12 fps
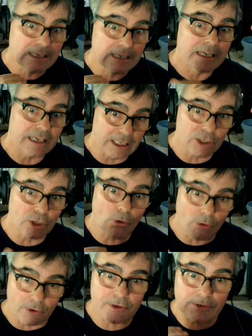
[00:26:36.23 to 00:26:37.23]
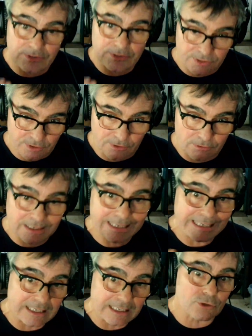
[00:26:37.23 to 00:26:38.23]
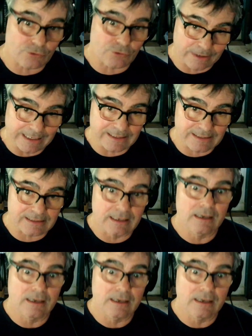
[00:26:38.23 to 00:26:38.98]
in order to increase